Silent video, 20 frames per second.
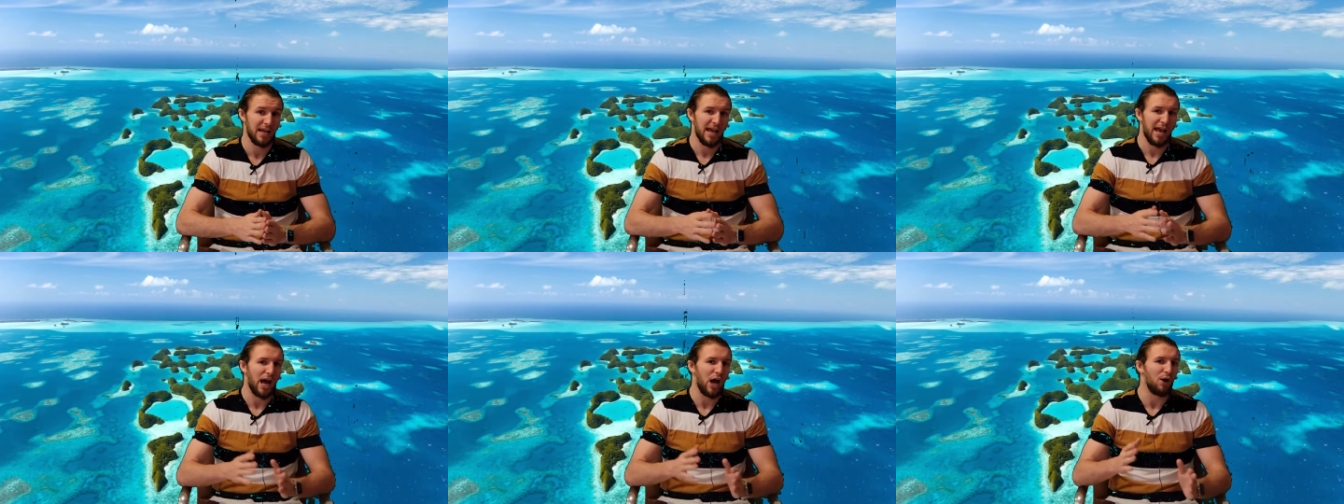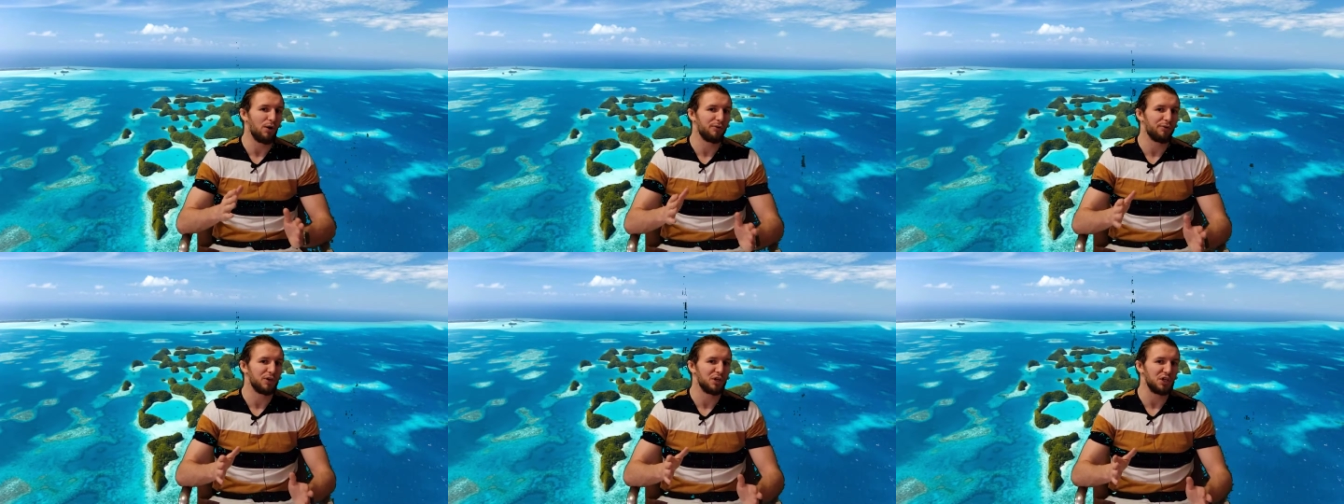
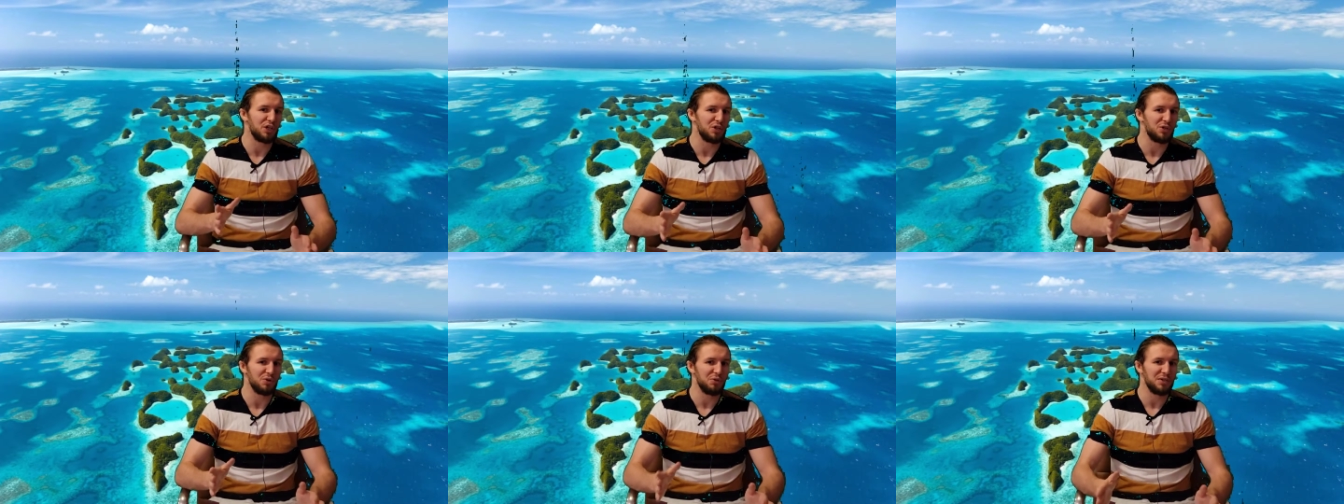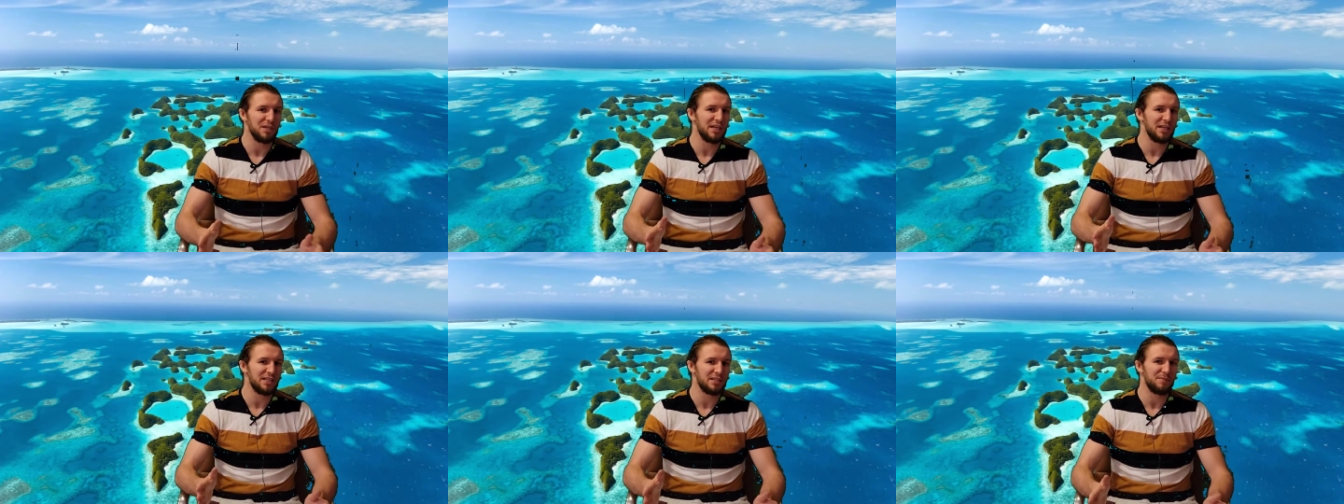However, you don't
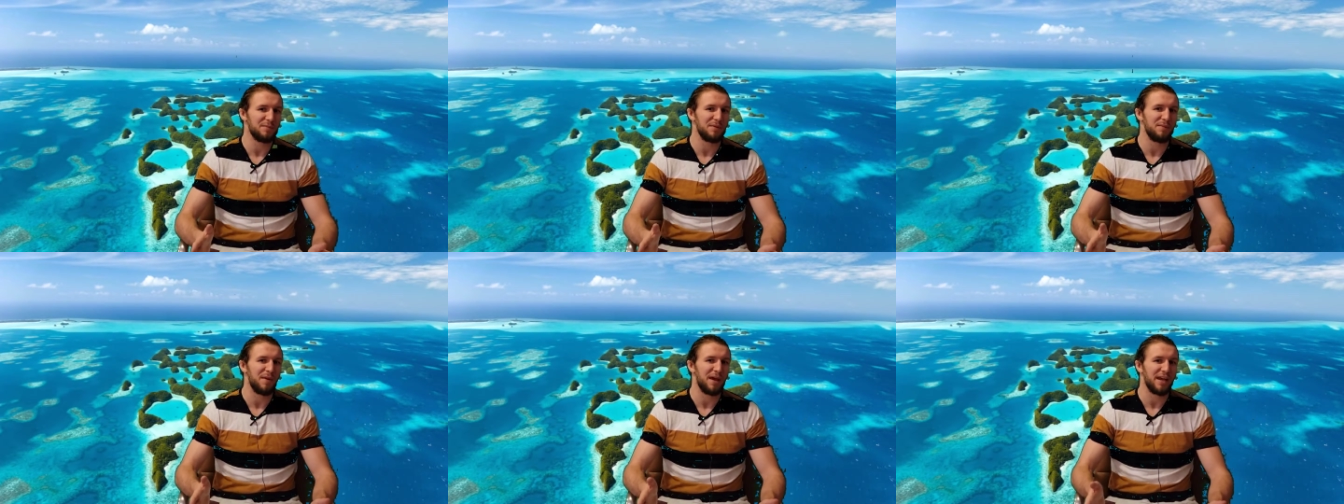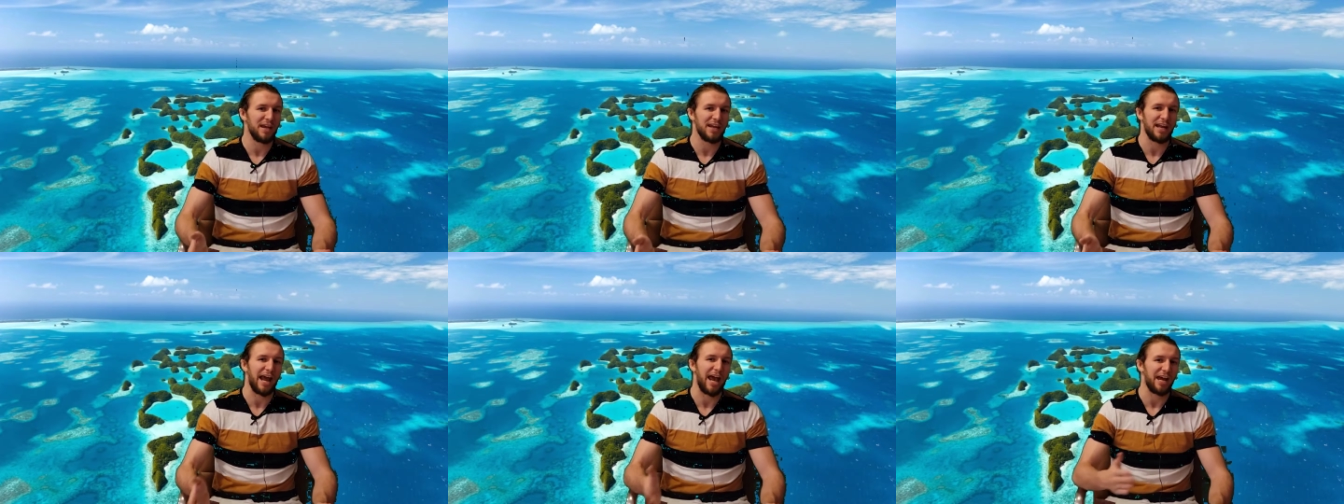need to be
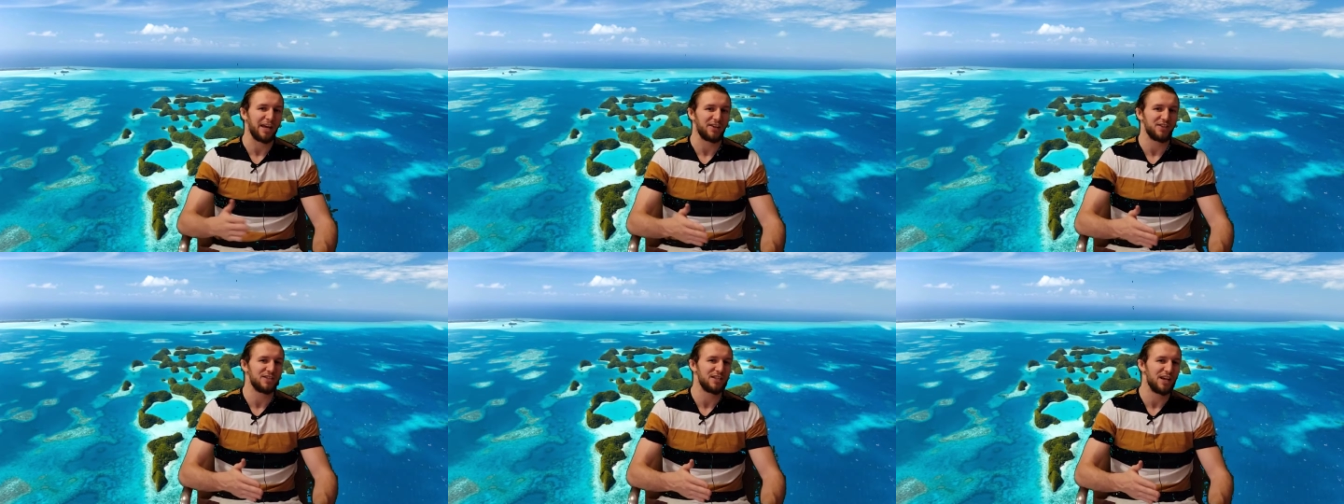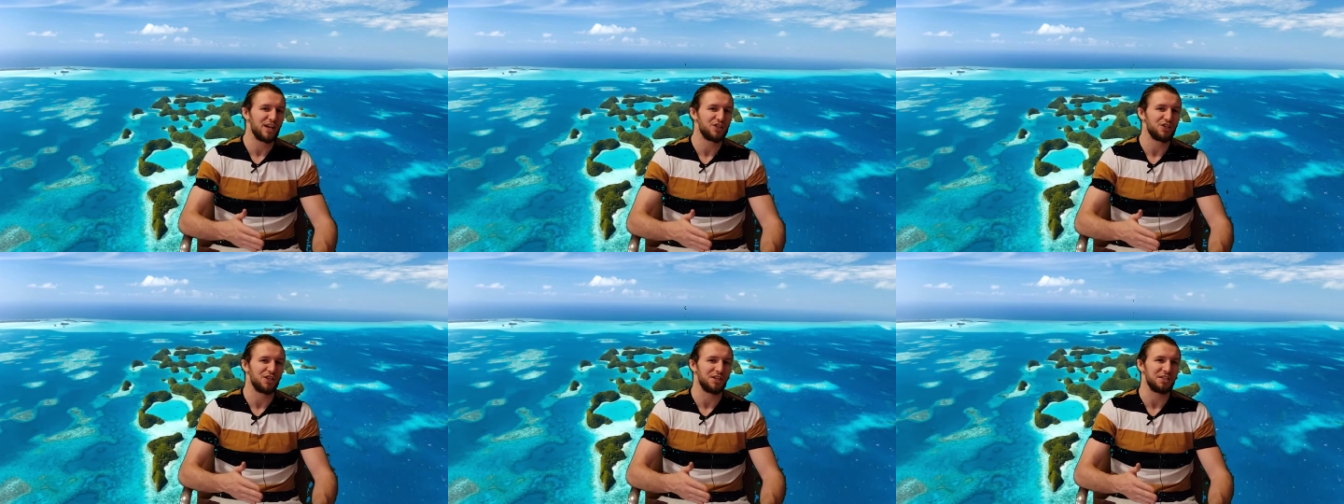making
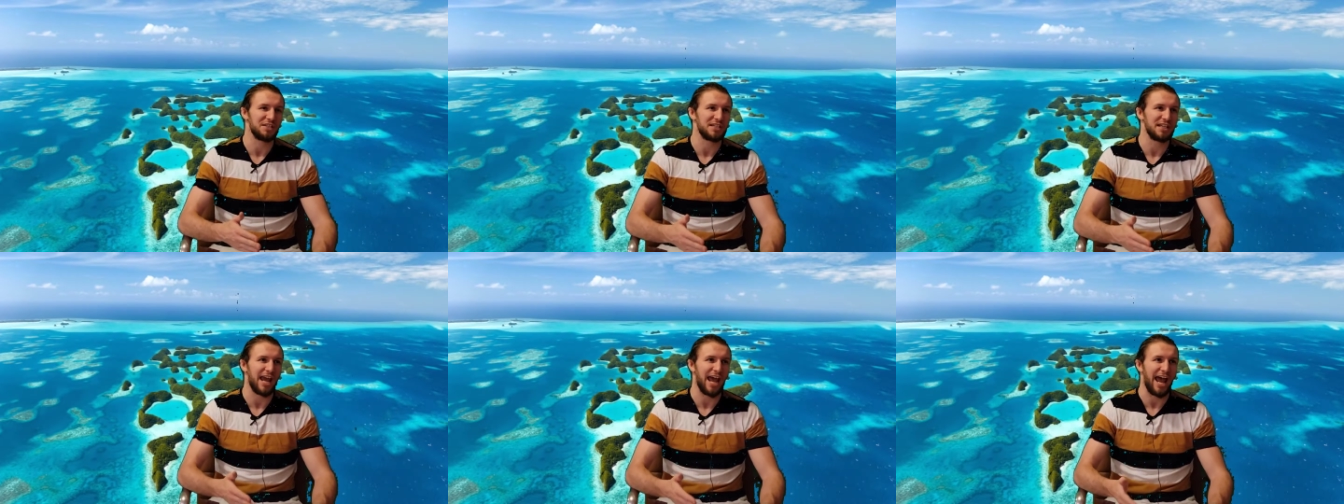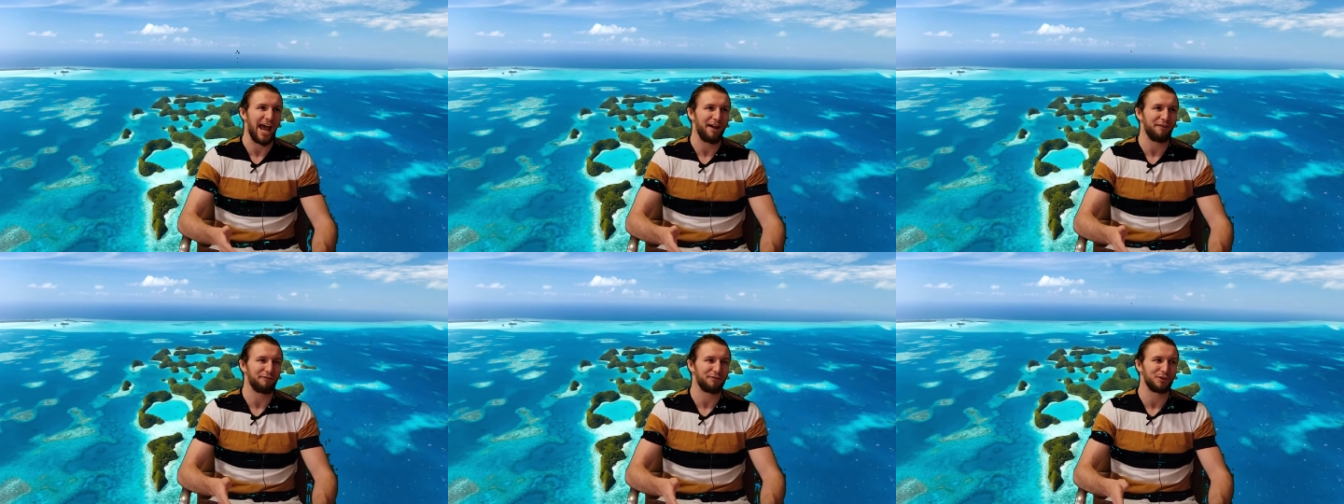accusations
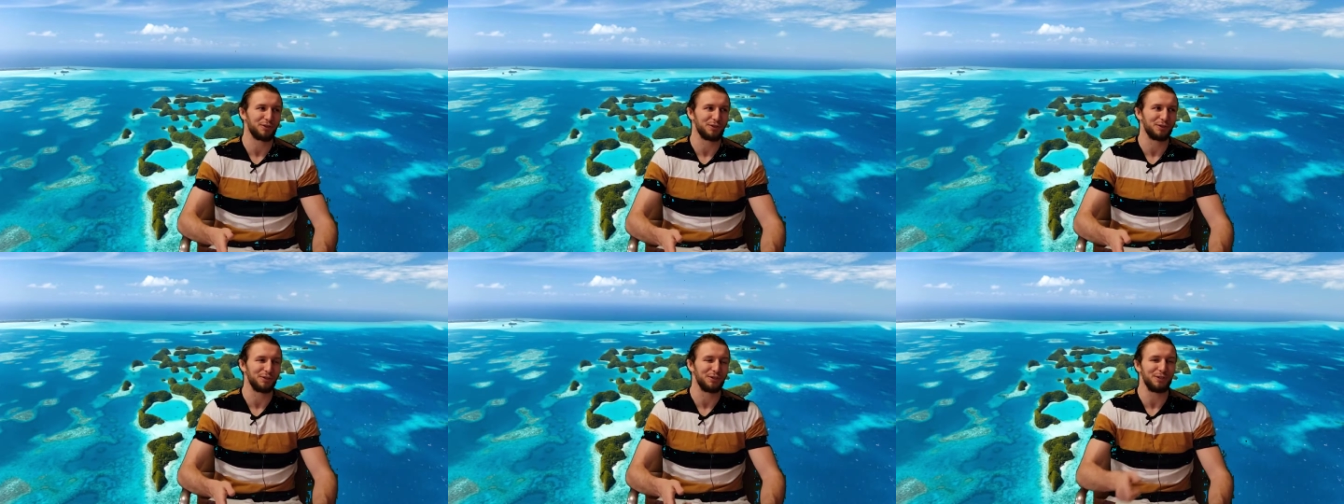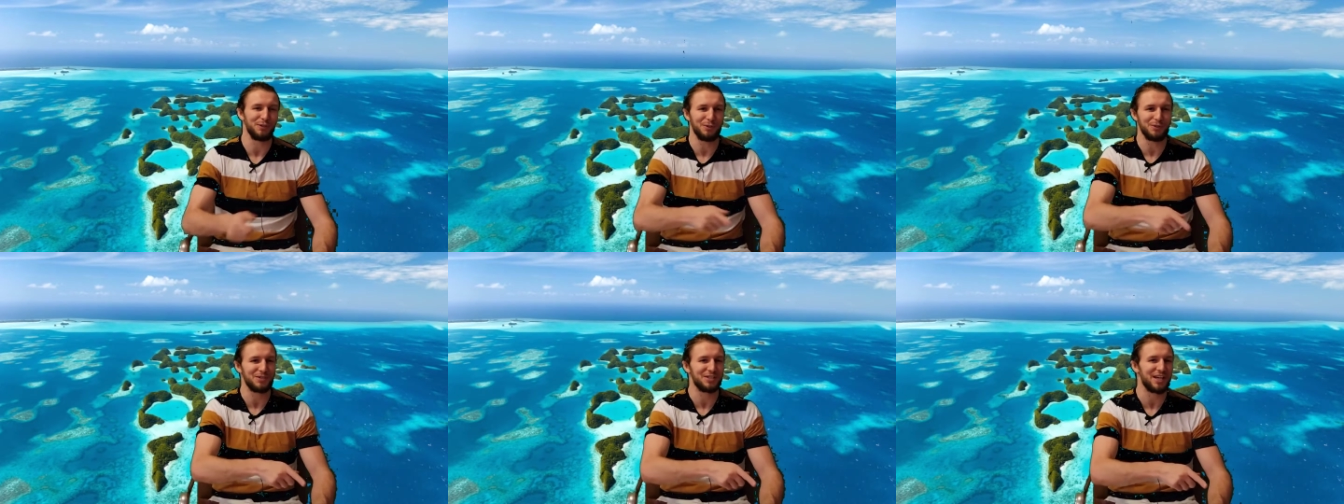after
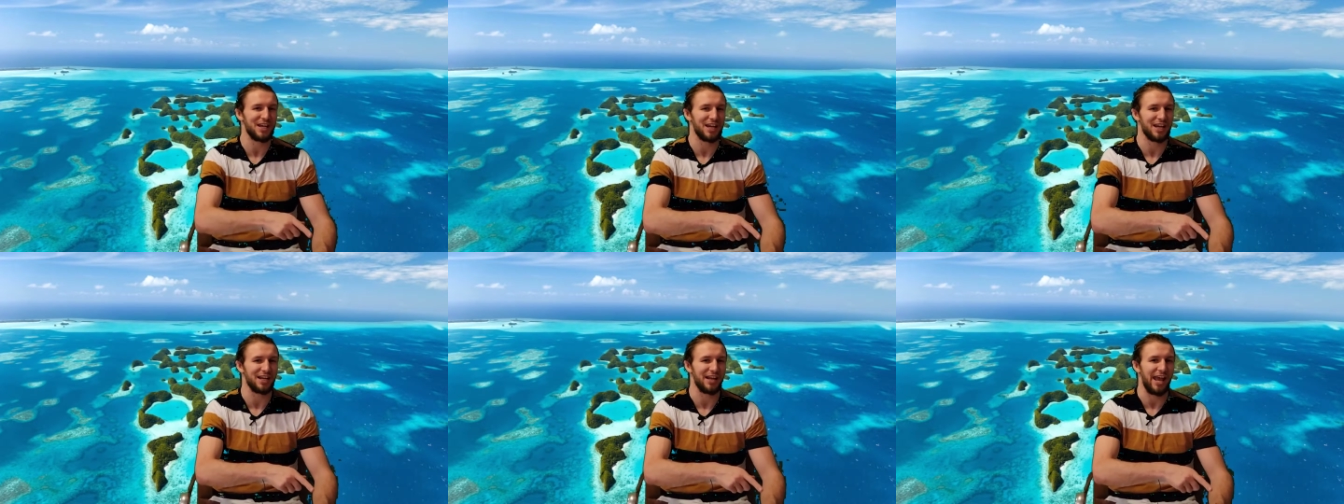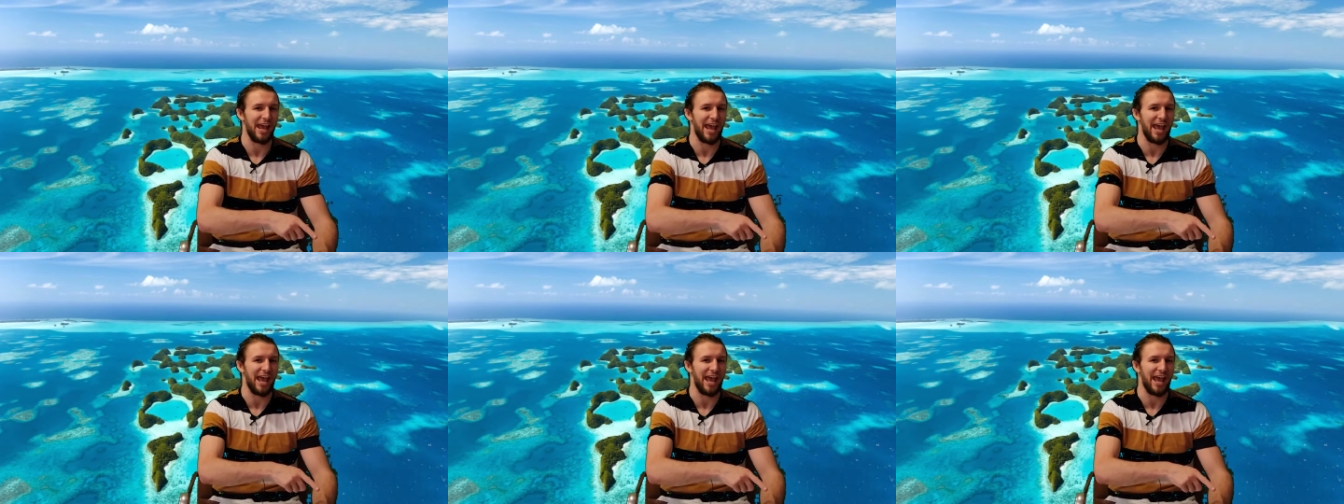losing